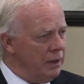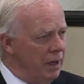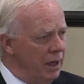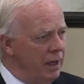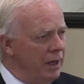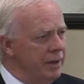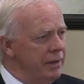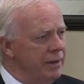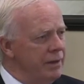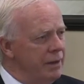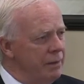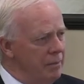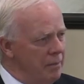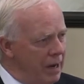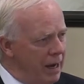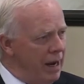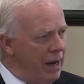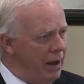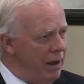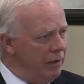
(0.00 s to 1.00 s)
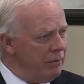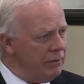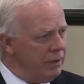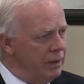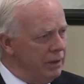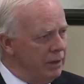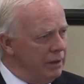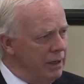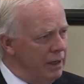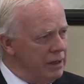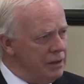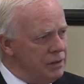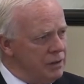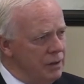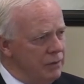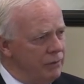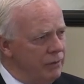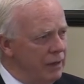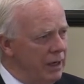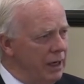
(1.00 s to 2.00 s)
on the Mount, and it has
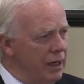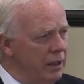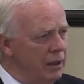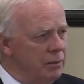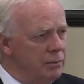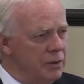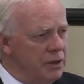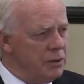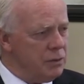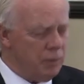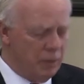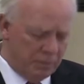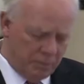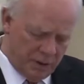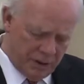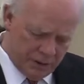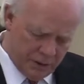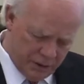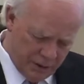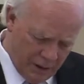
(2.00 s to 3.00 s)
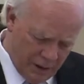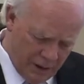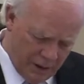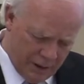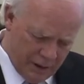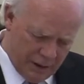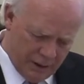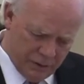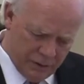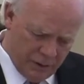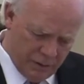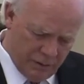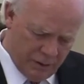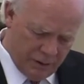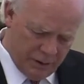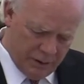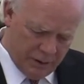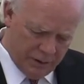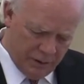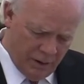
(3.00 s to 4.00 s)
different elements we've been studying. So,
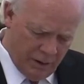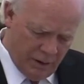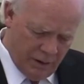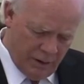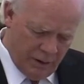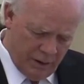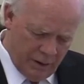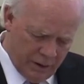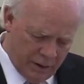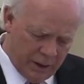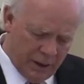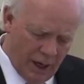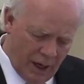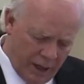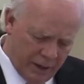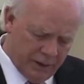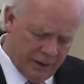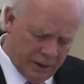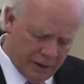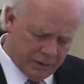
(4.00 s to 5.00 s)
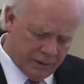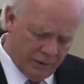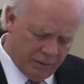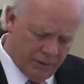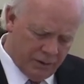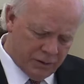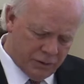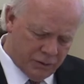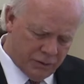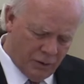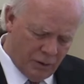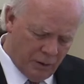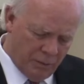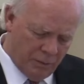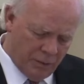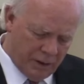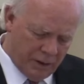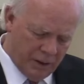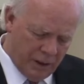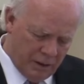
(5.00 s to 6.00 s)
in this, in the context of this
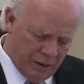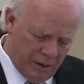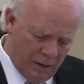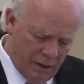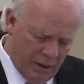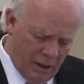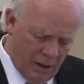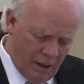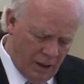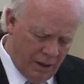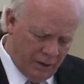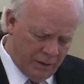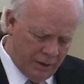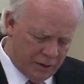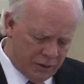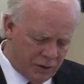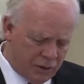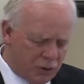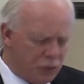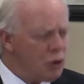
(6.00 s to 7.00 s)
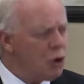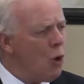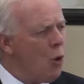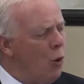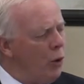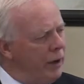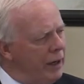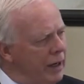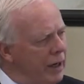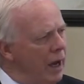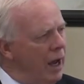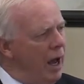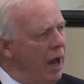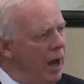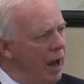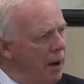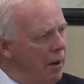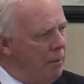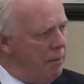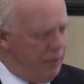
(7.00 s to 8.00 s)
sermon, uh, this storing
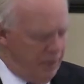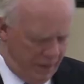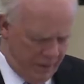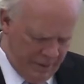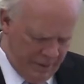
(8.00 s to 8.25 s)
up